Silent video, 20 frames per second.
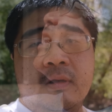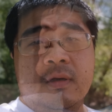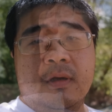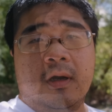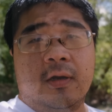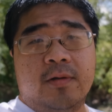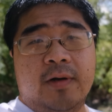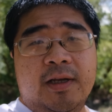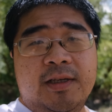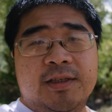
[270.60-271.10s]

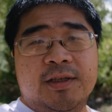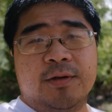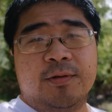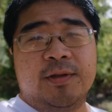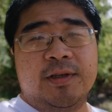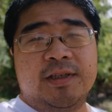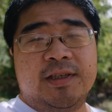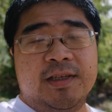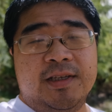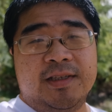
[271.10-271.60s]
Alright, so
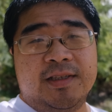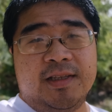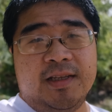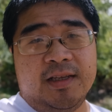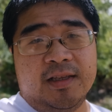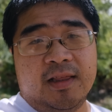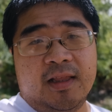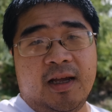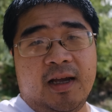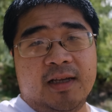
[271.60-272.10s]
this is
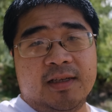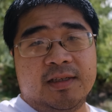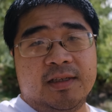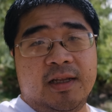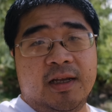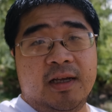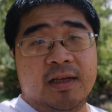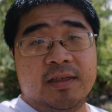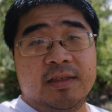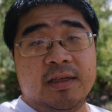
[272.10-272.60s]
the last
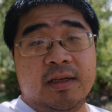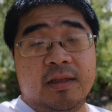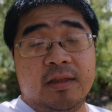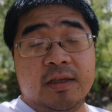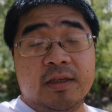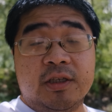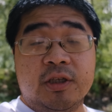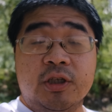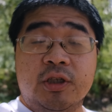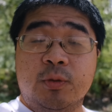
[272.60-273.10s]
test, and
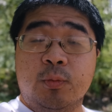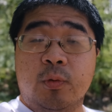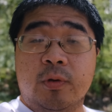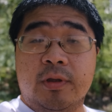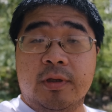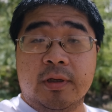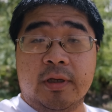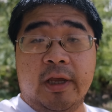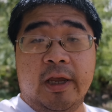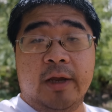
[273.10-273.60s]
this is with
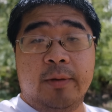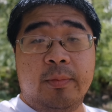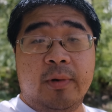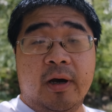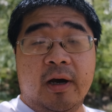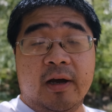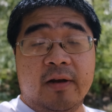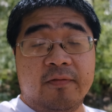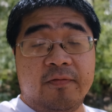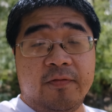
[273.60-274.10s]
the camera
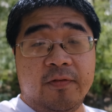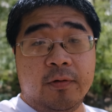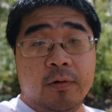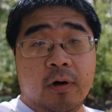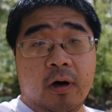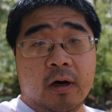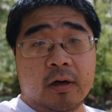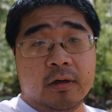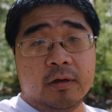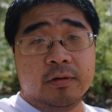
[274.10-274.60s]
on full
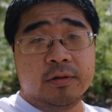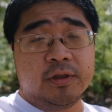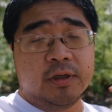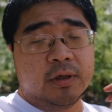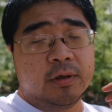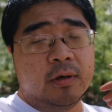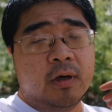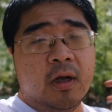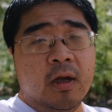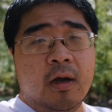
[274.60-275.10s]
auto.
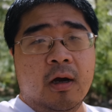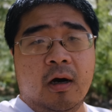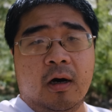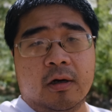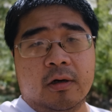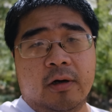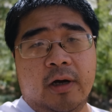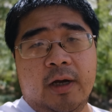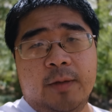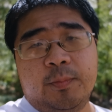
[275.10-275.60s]
So
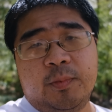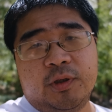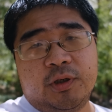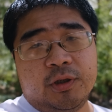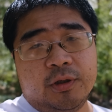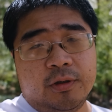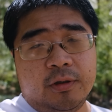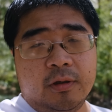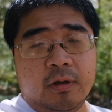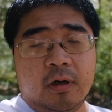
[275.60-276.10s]
auto
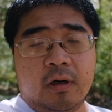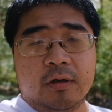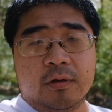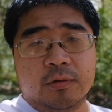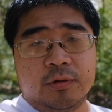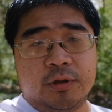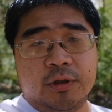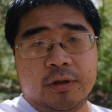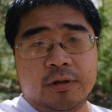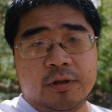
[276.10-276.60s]
aperture, auto
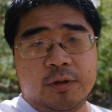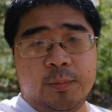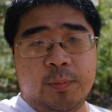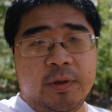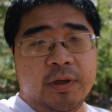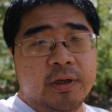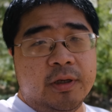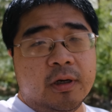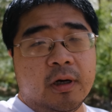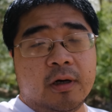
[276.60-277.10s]
shutter
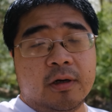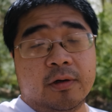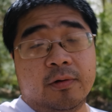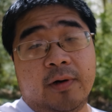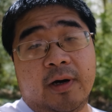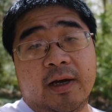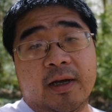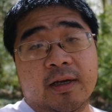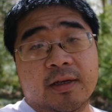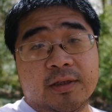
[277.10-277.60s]
speed, auto
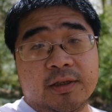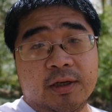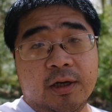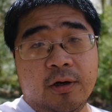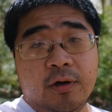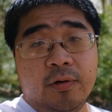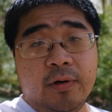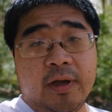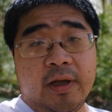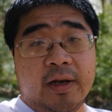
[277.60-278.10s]

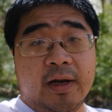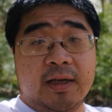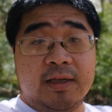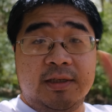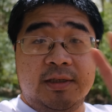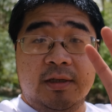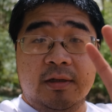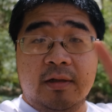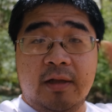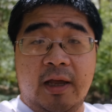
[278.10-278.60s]
ISO, and I
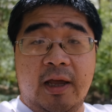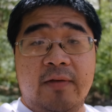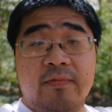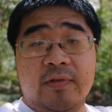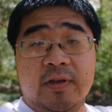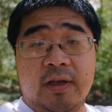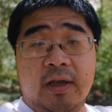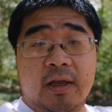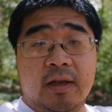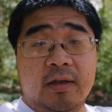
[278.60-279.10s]
still have
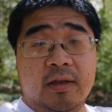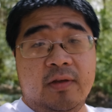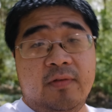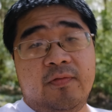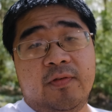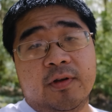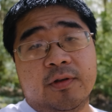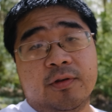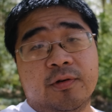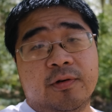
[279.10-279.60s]
the ND
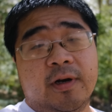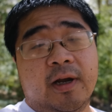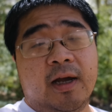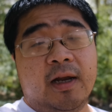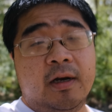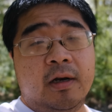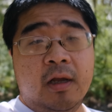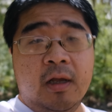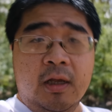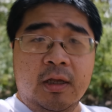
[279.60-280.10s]
filter
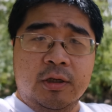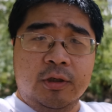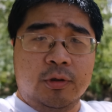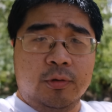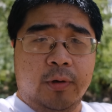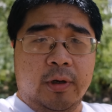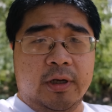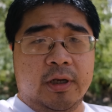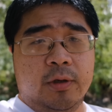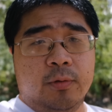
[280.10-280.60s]
on,
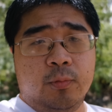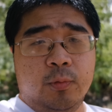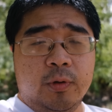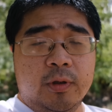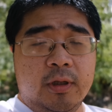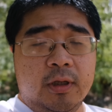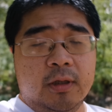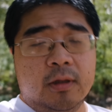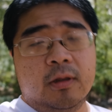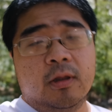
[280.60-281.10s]
so I can
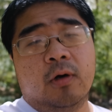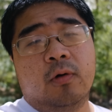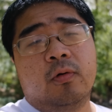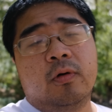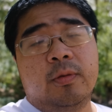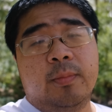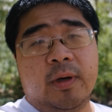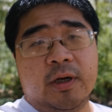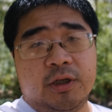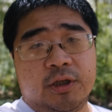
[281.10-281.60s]
really
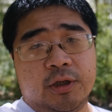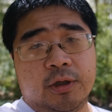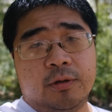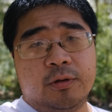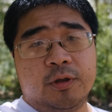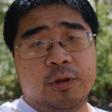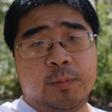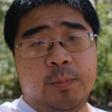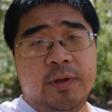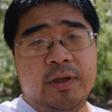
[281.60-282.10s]
lower my
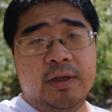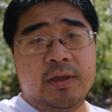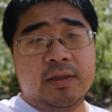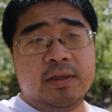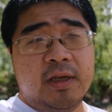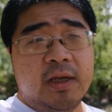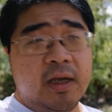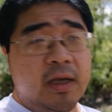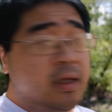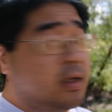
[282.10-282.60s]
shutter speeds,
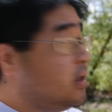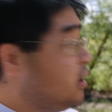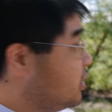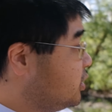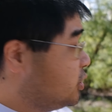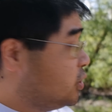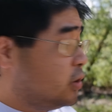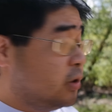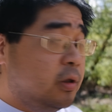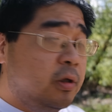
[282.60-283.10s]
and
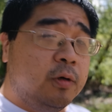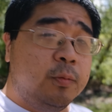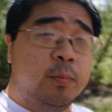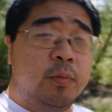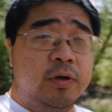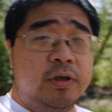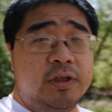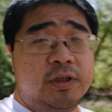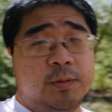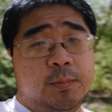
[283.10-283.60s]
it should look
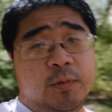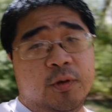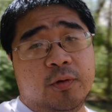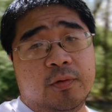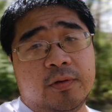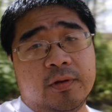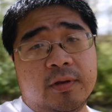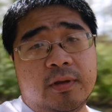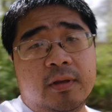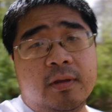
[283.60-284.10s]
pretty
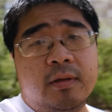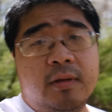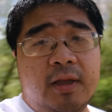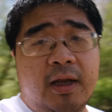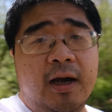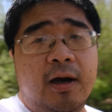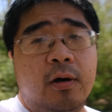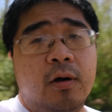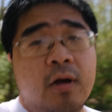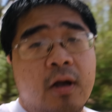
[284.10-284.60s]
smooth.
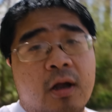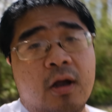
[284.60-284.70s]
Now,